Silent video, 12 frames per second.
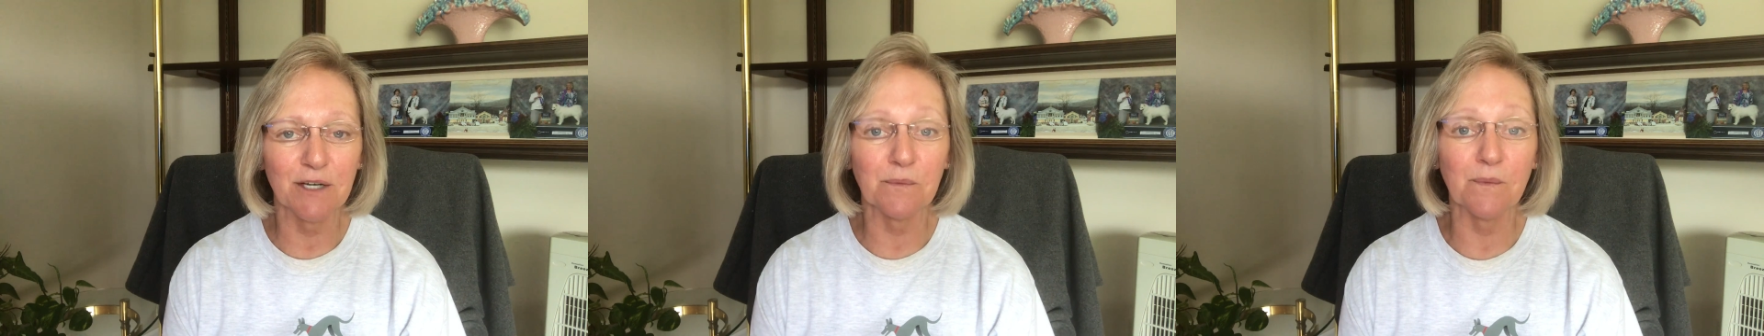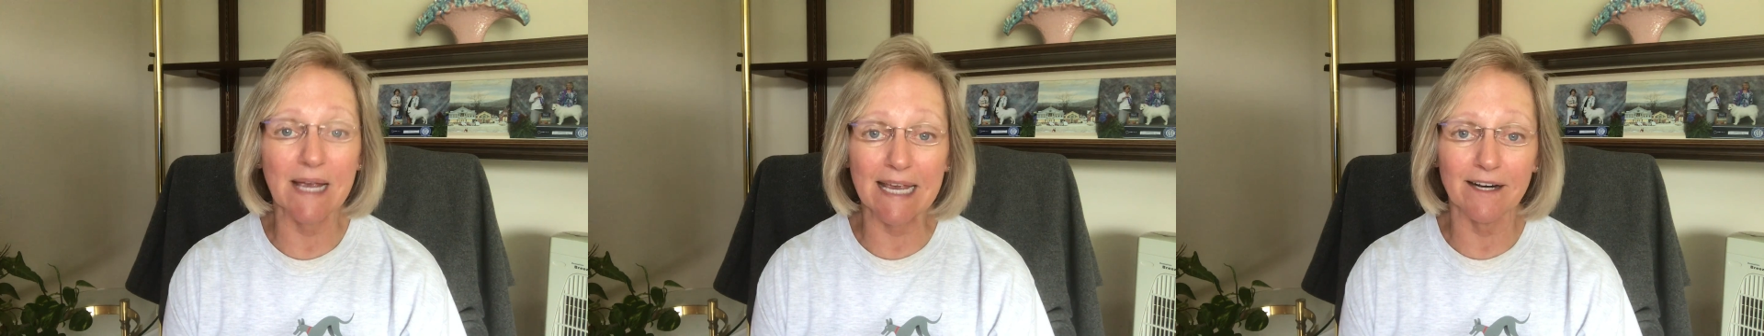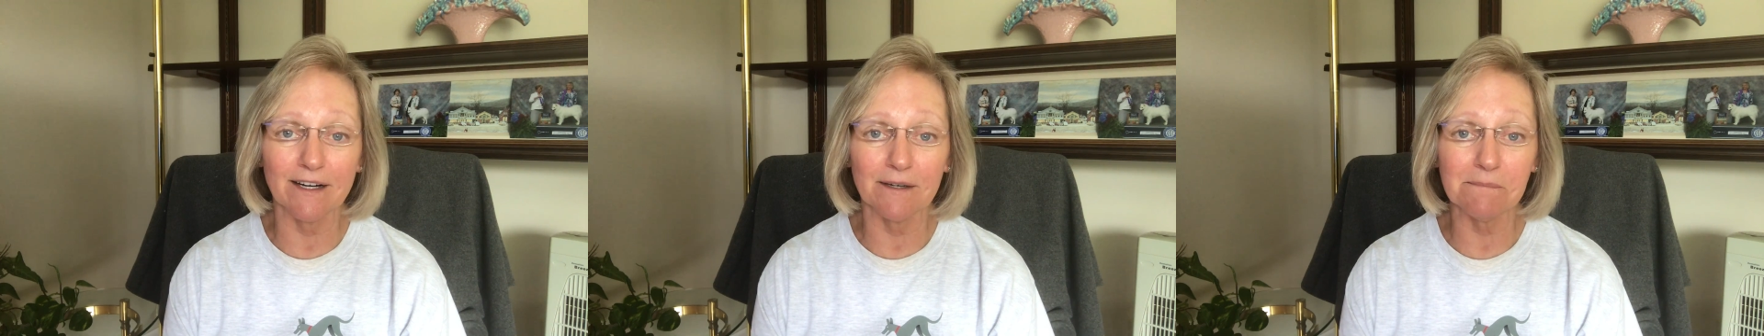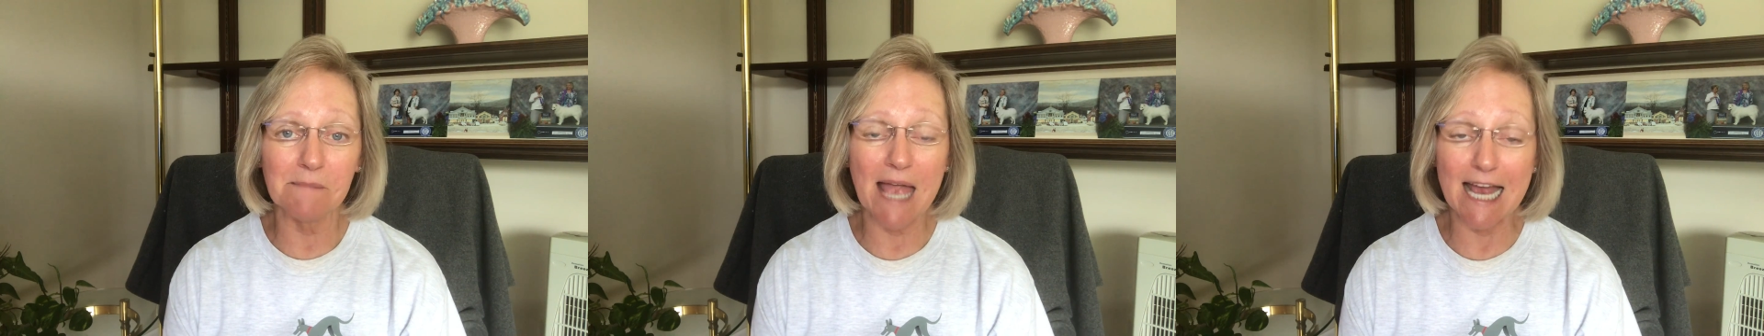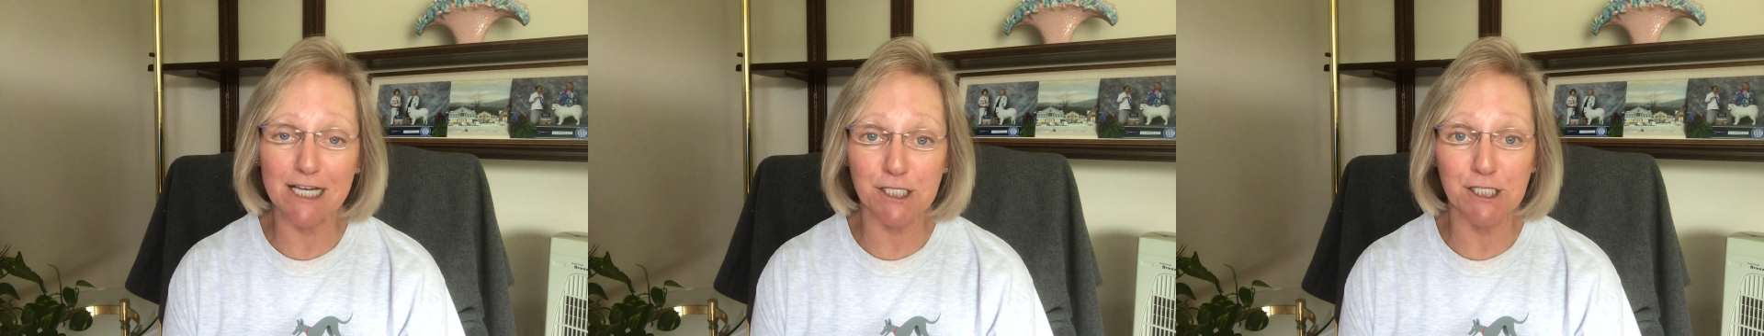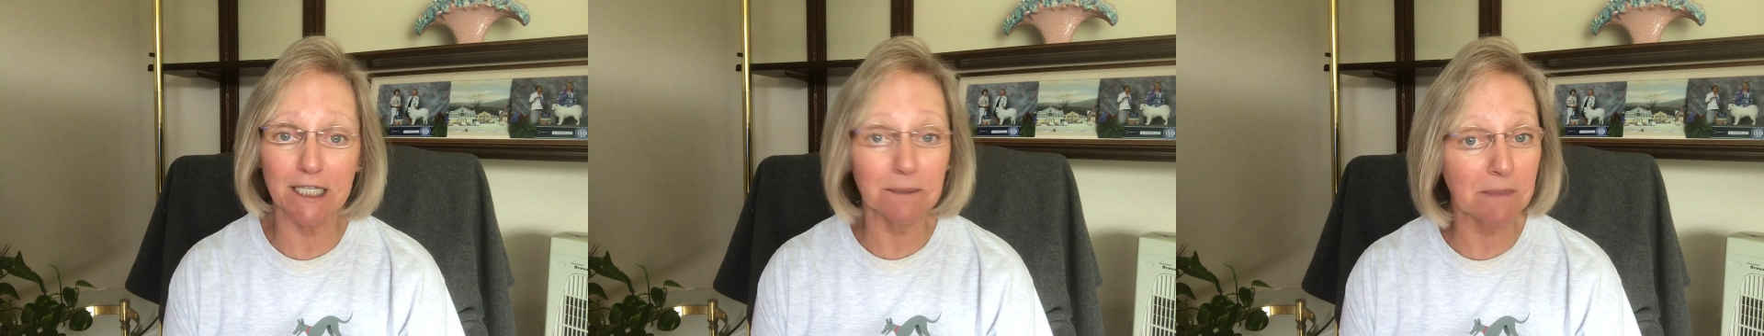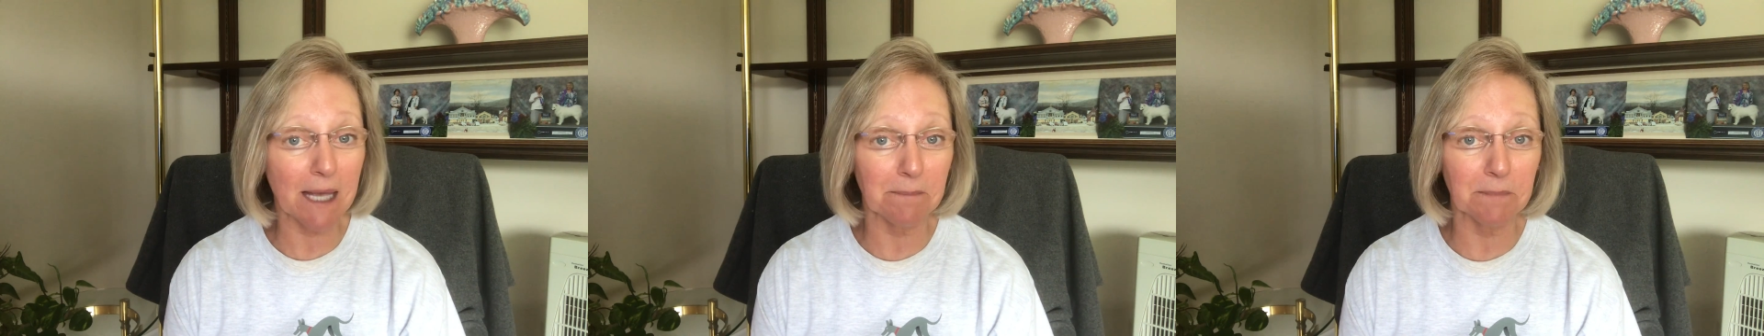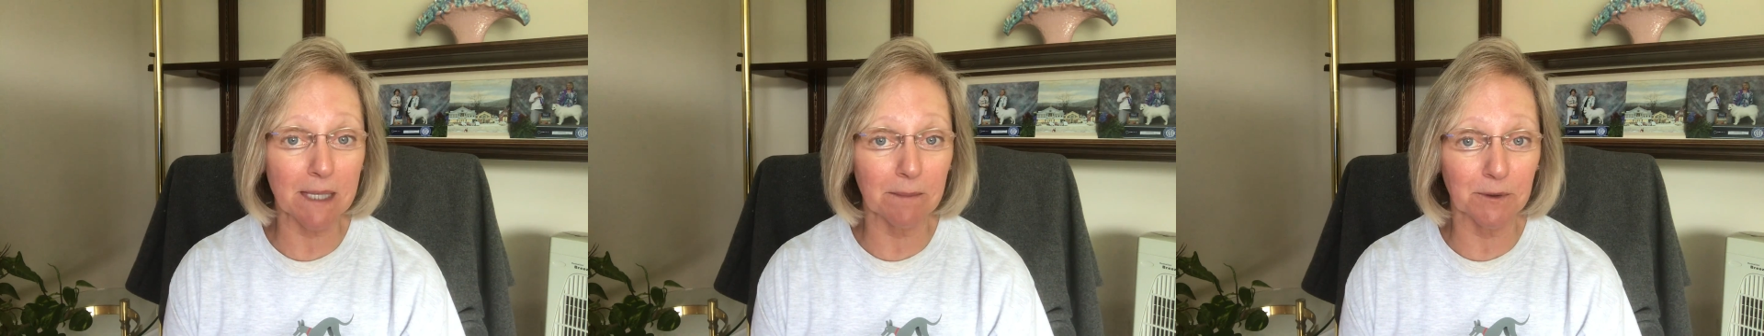Where passionate
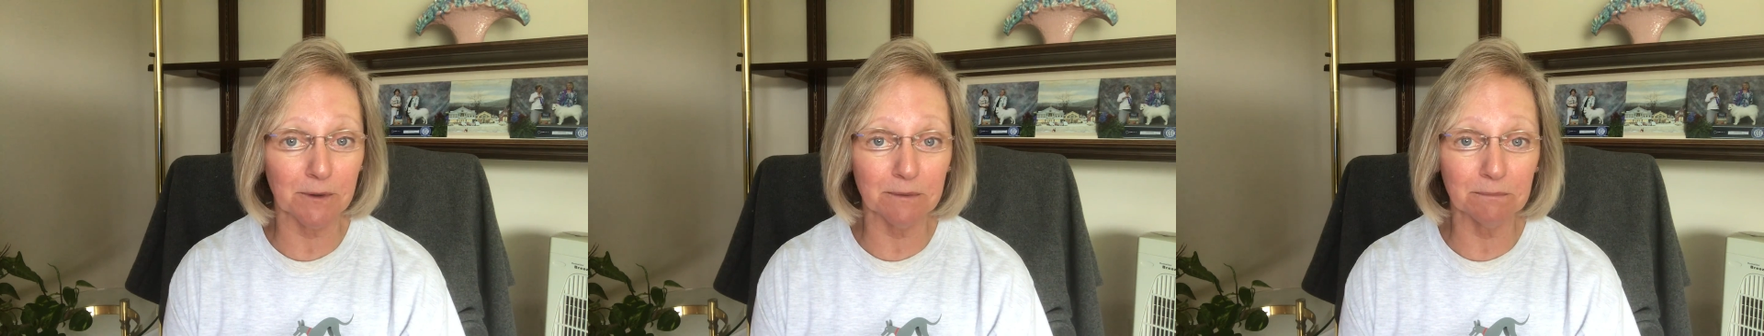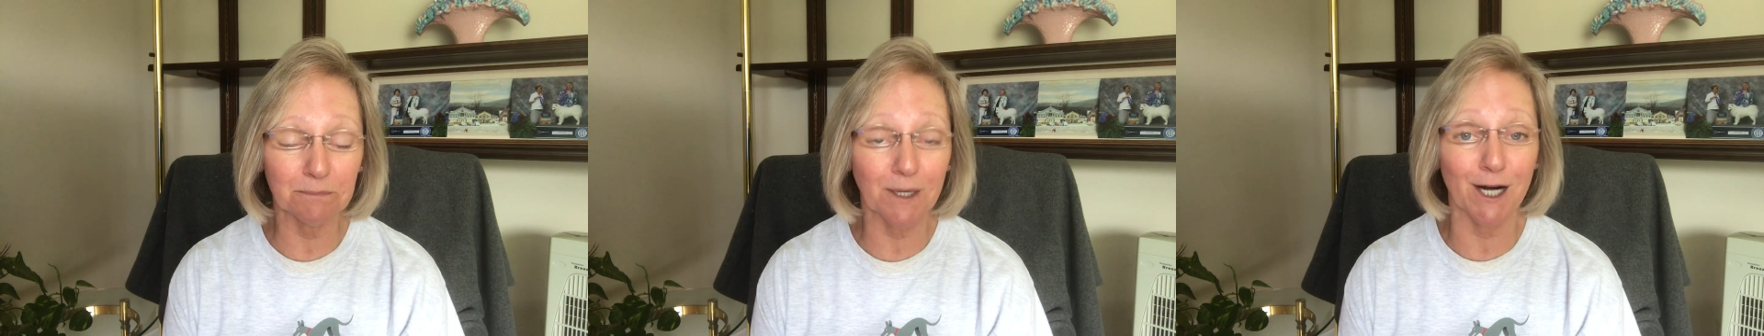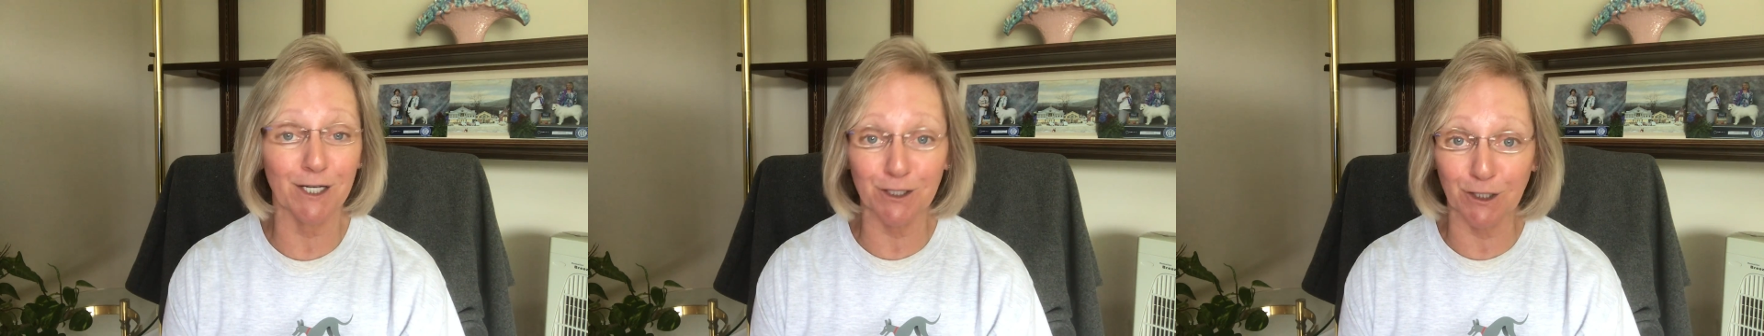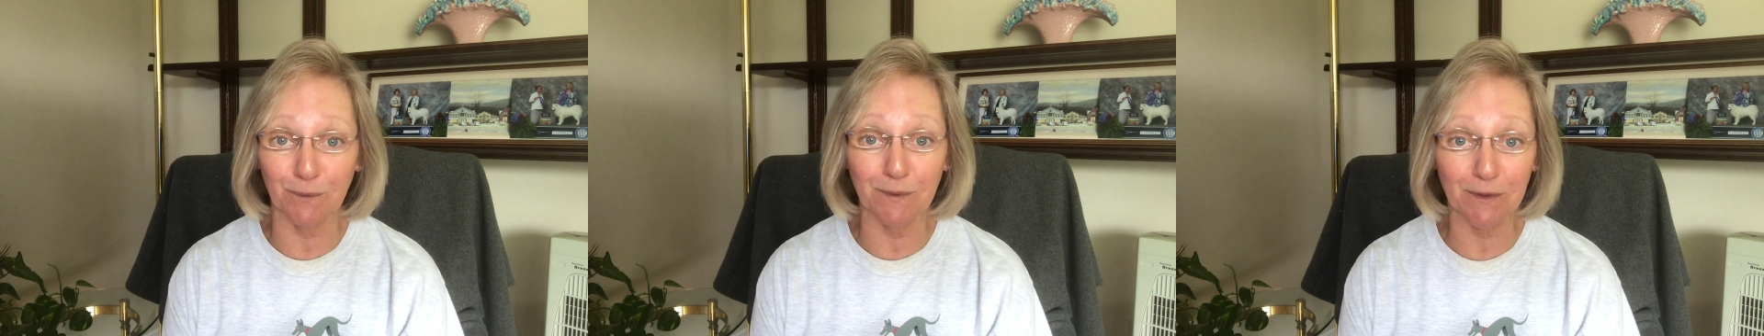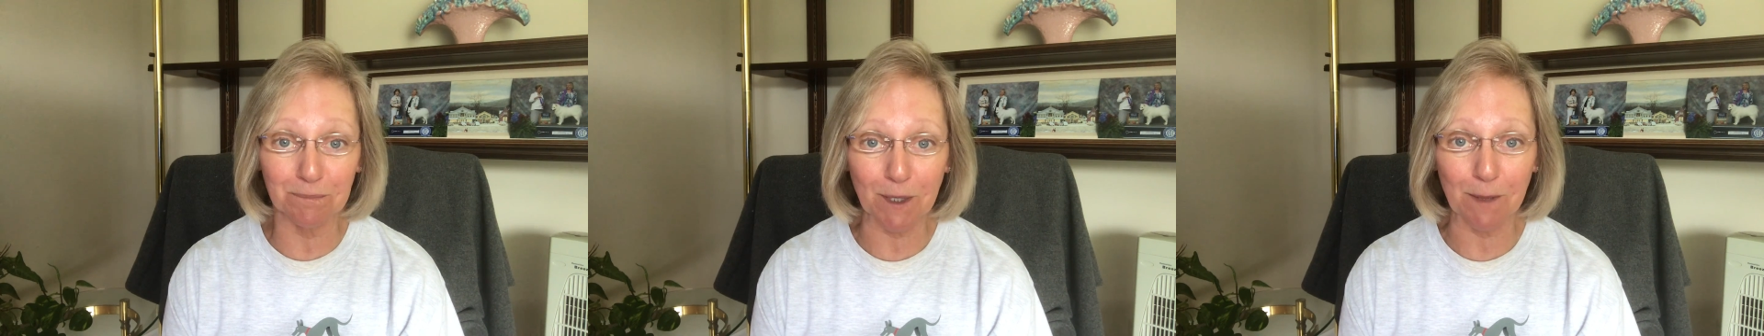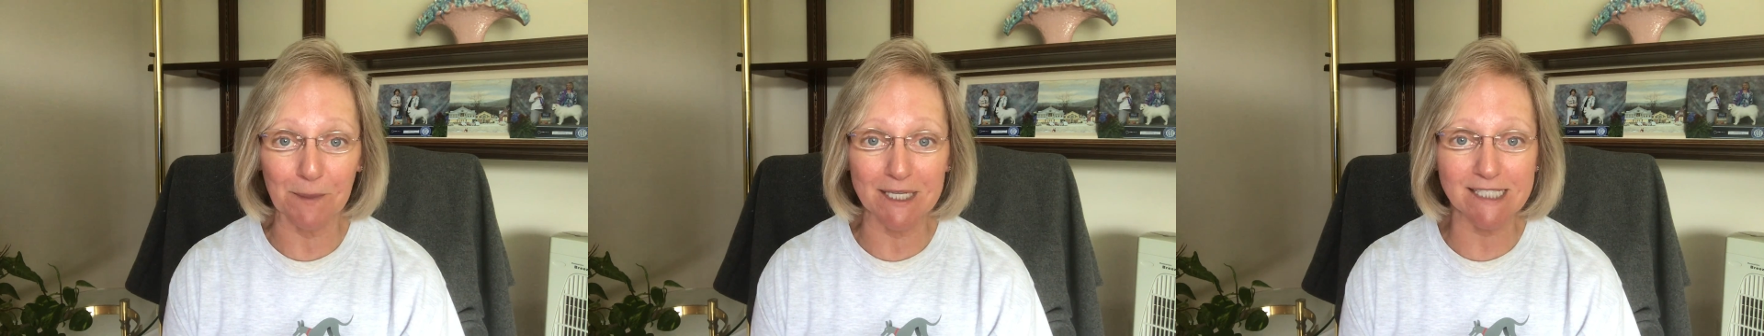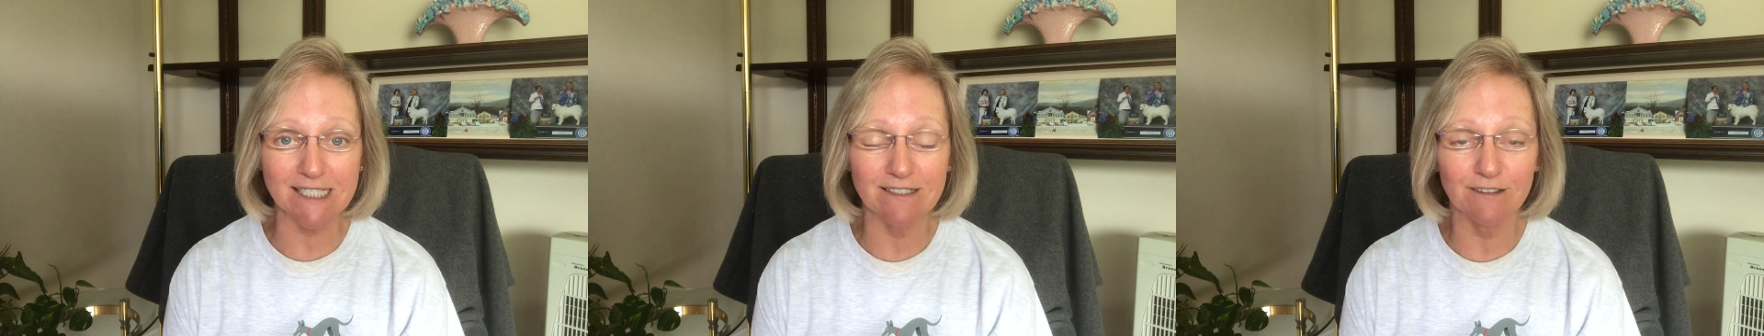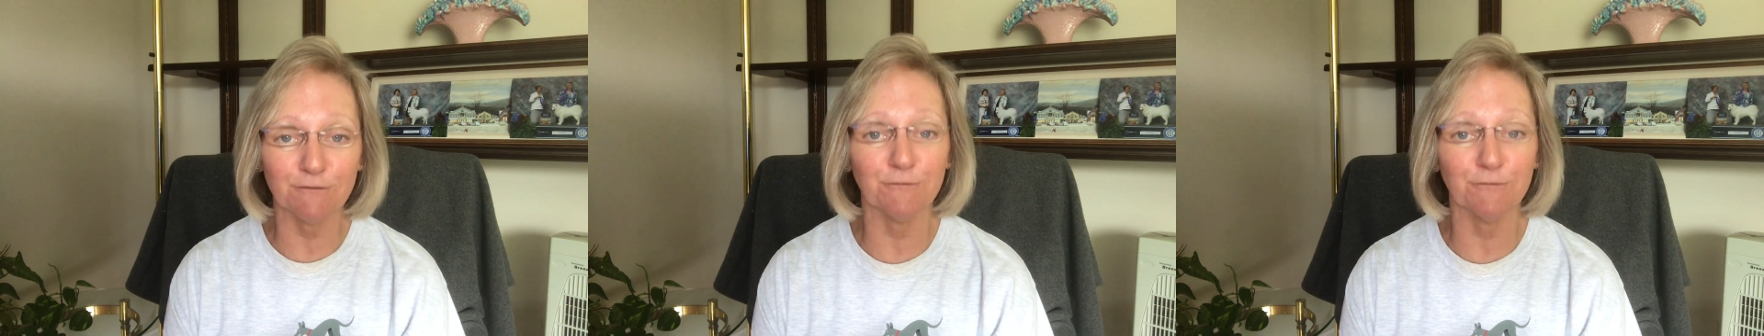pet people partner with purpose